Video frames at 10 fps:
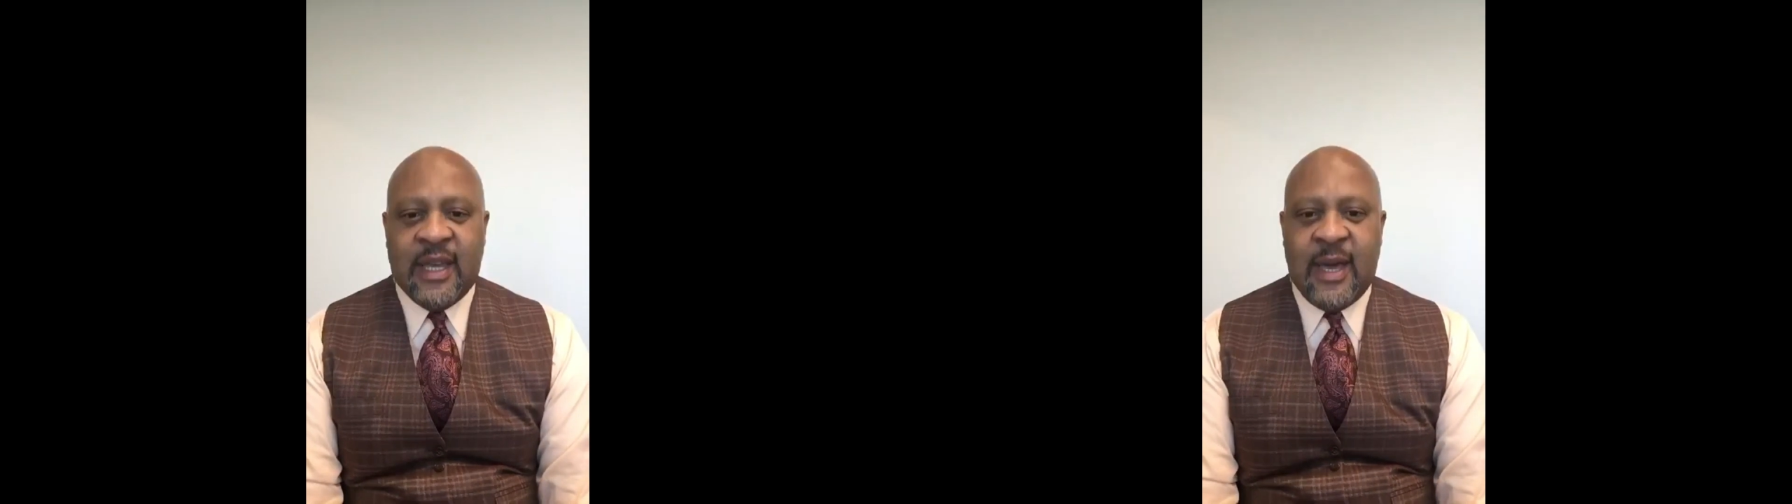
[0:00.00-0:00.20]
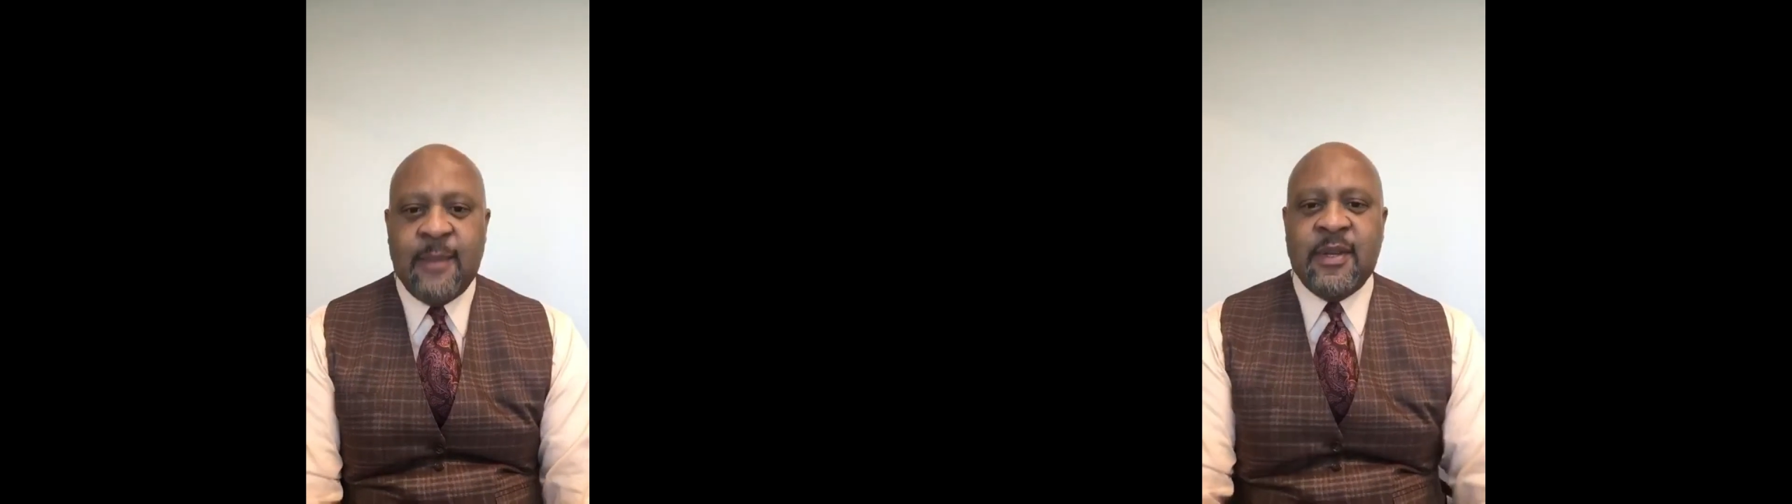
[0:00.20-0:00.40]

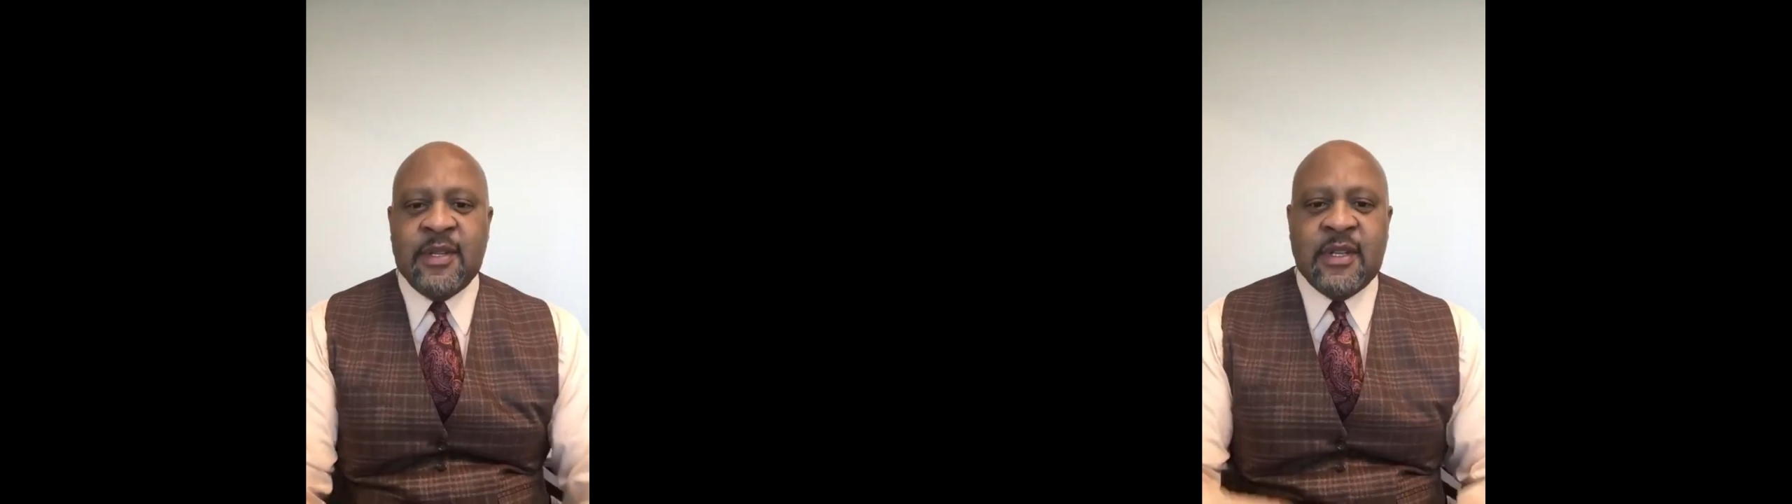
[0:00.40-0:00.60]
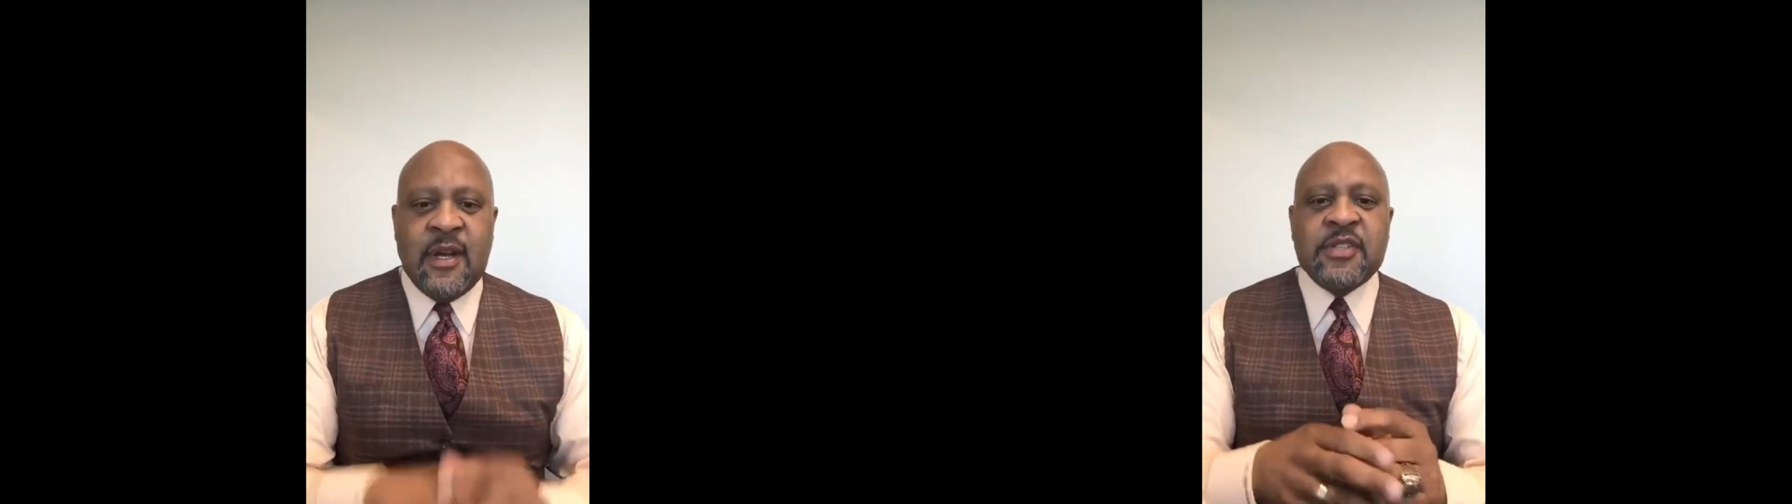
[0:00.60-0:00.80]
that
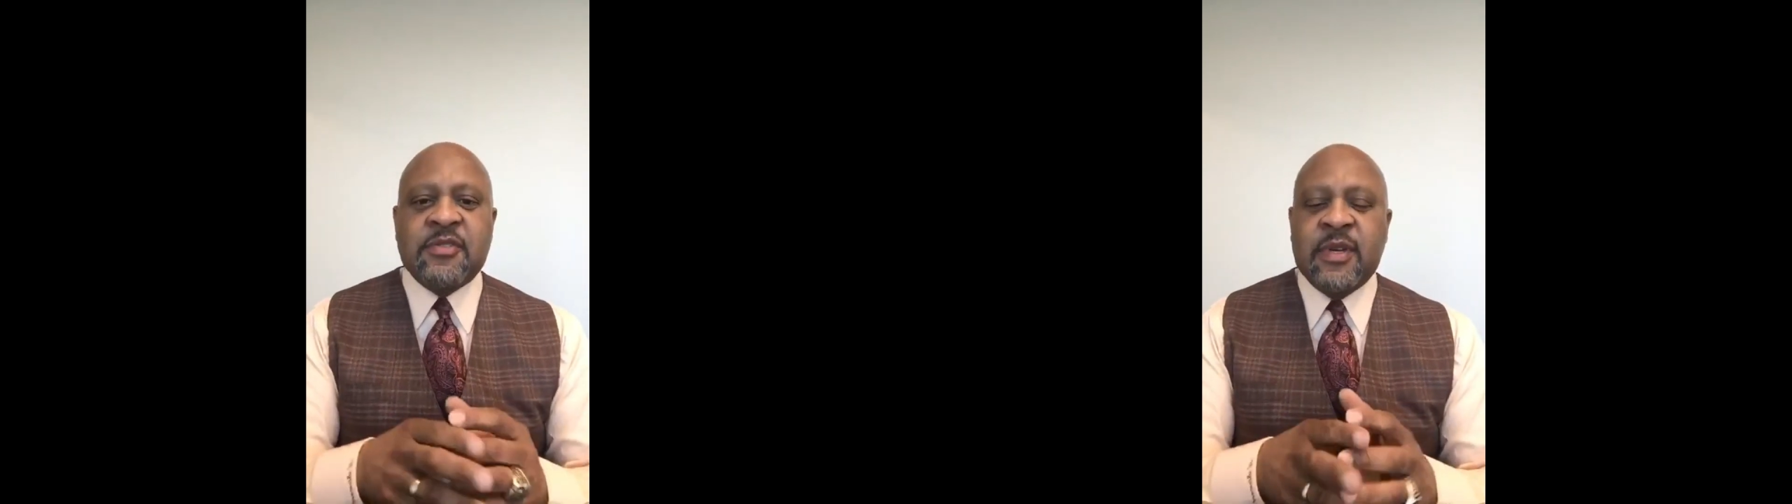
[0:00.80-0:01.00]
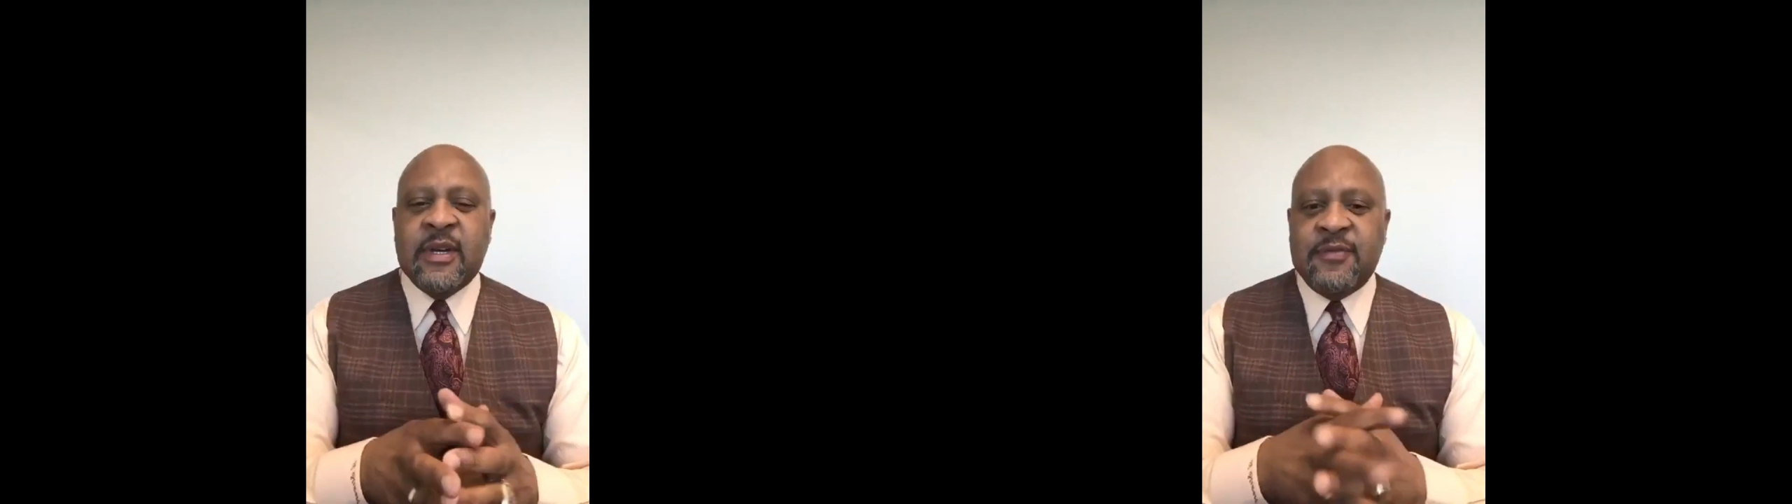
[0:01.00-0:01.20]
kept this
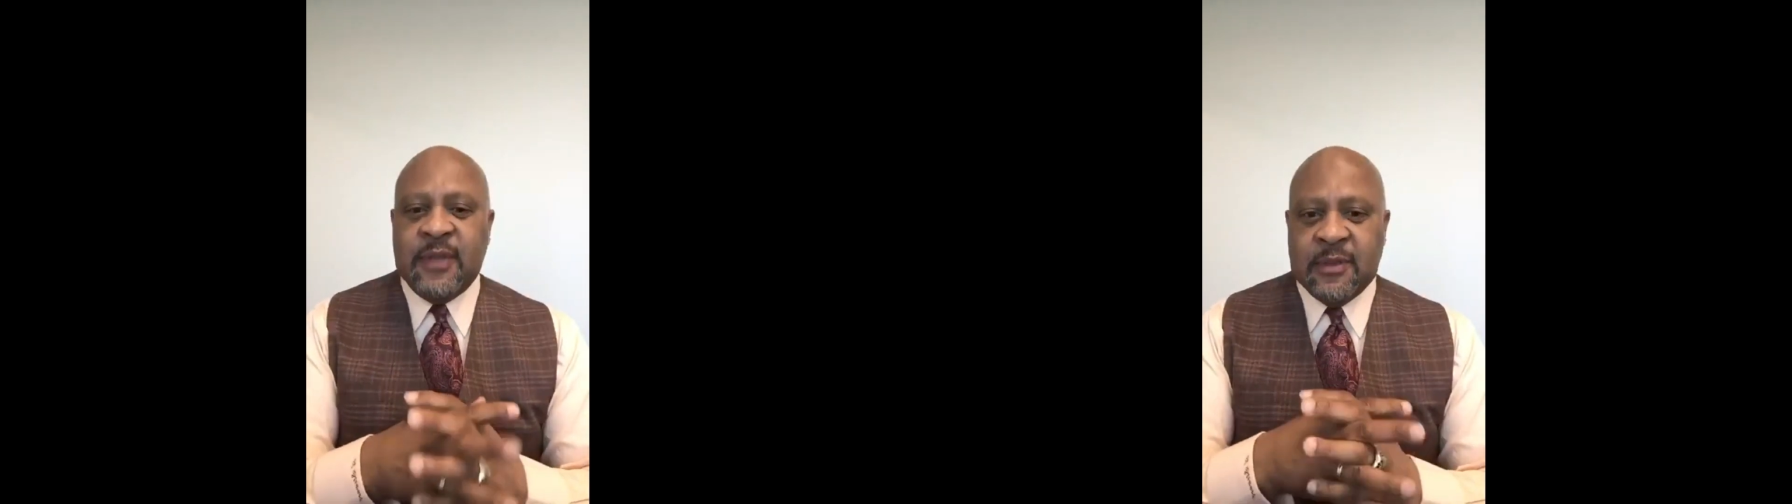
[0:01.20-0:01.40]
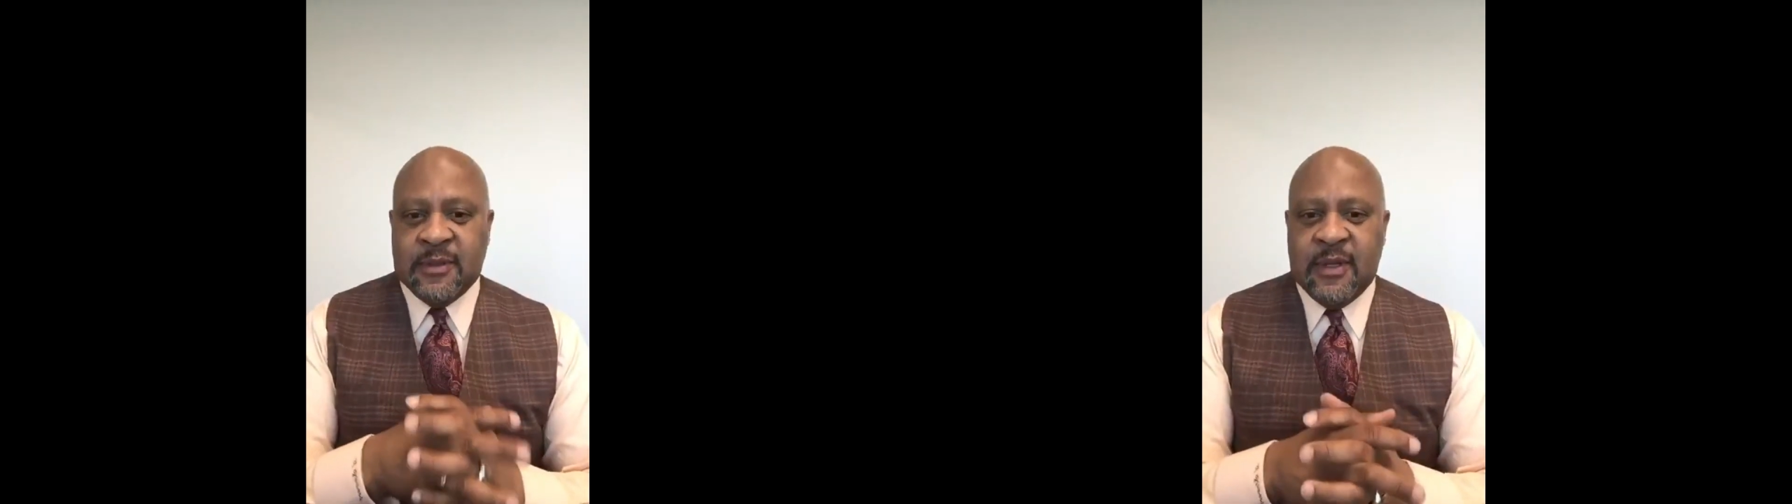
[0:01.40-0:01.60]
country
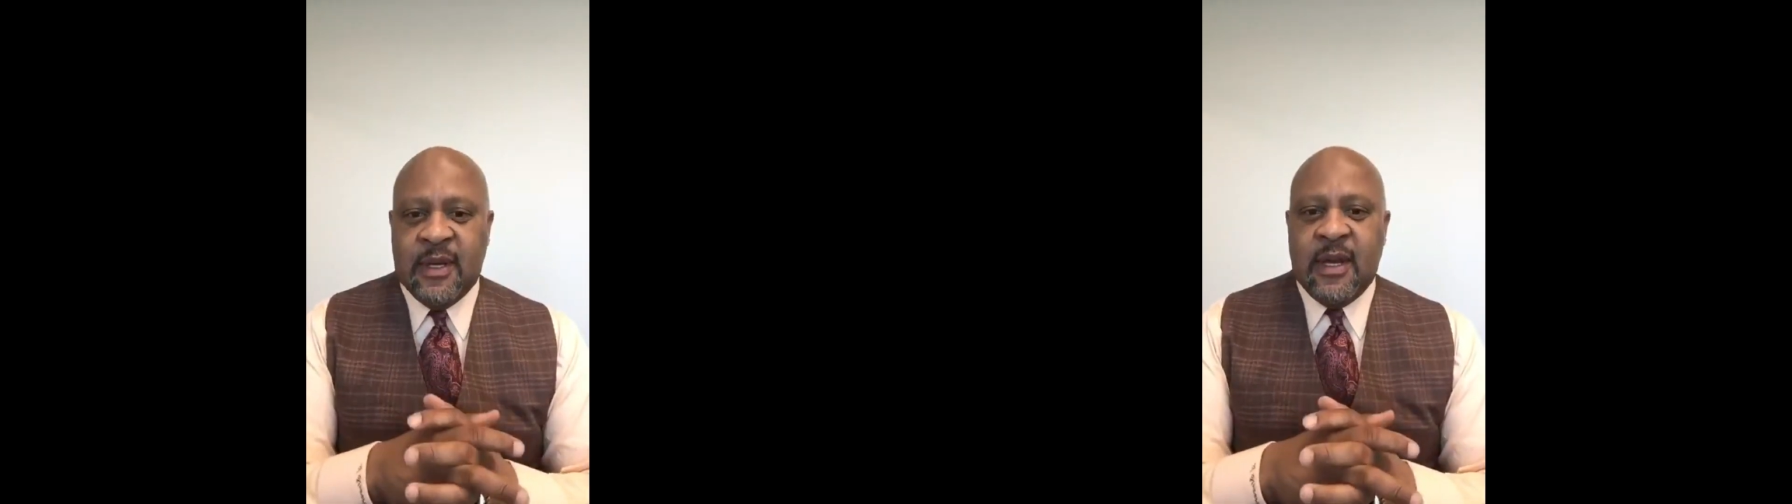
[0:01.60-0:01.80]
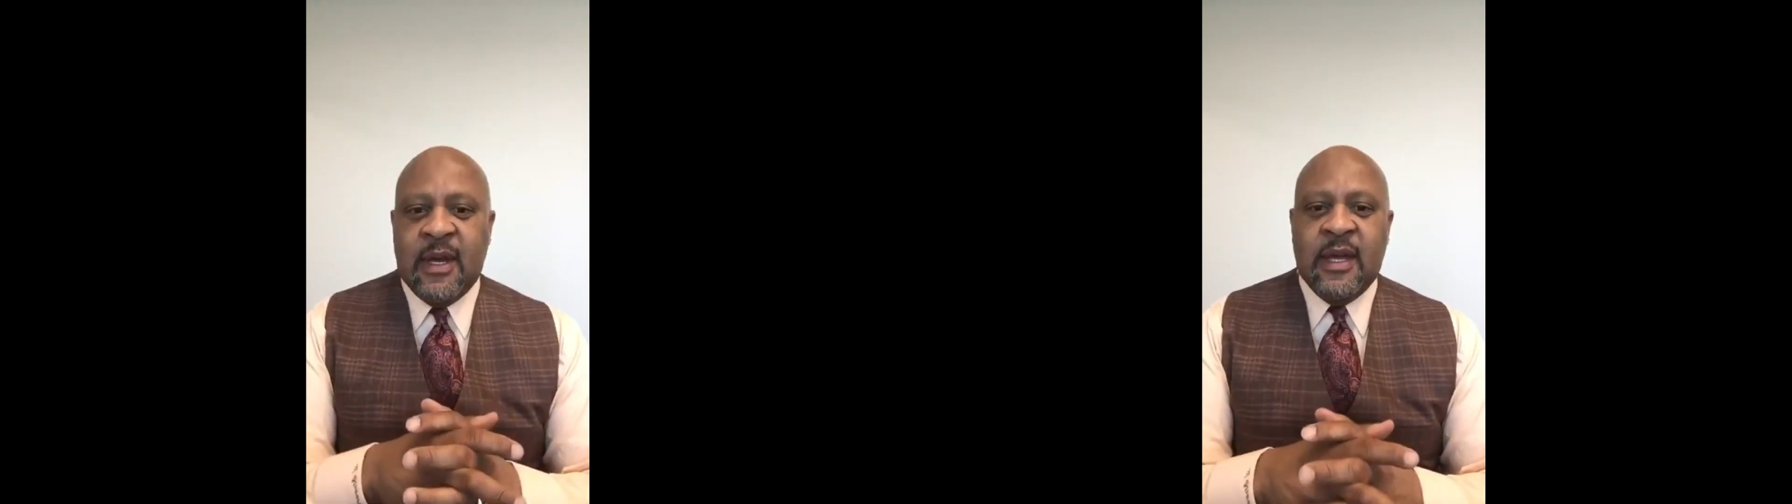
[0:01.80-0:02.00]
afloat.